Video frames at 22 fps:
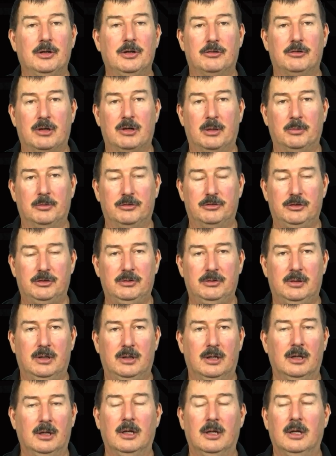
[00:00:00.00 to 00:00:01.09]
to troubleshoot.
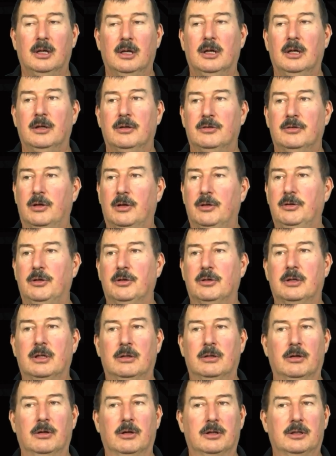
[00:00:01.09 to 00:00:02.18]
So you
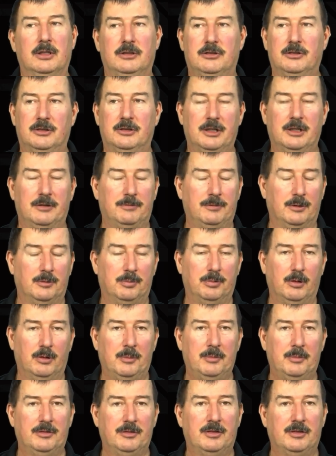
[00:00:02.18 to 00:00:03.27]
can look at your different
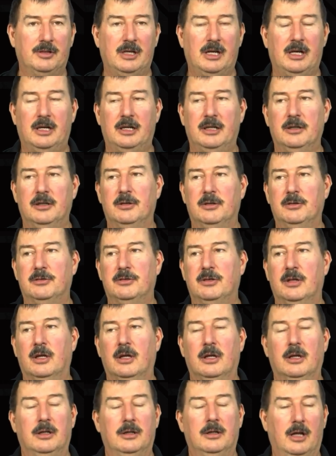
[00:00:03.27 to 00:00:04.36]
deployment scenarios,
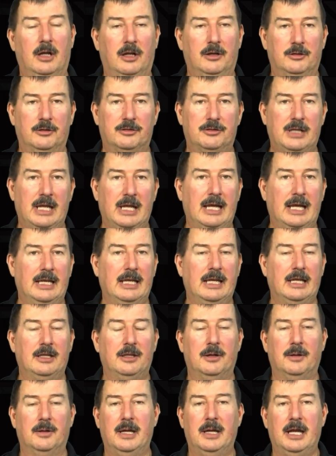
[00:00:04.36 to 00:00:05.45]
understanding,
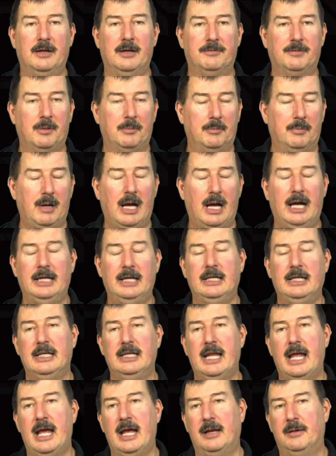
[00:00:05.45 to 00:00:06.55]
hey, if I'm behind in
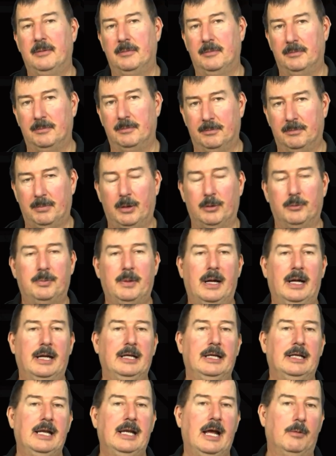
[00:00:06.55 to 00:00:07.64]
that, both
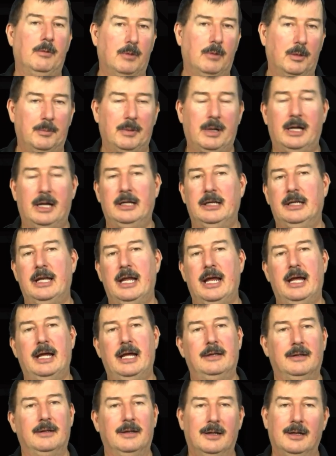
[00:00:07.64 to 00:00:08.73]
behind in that, one behind in that,